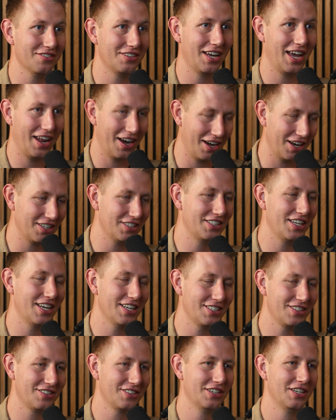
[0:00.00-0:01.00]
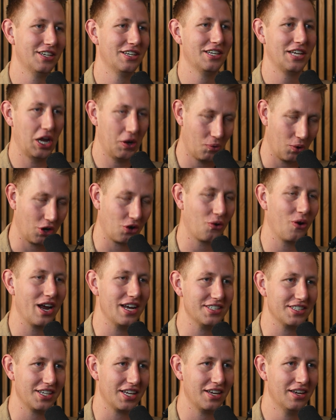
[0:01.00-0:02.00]
Right. And it exists, and we're
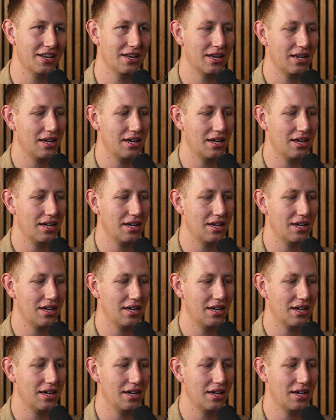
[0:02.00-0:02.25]
crazy.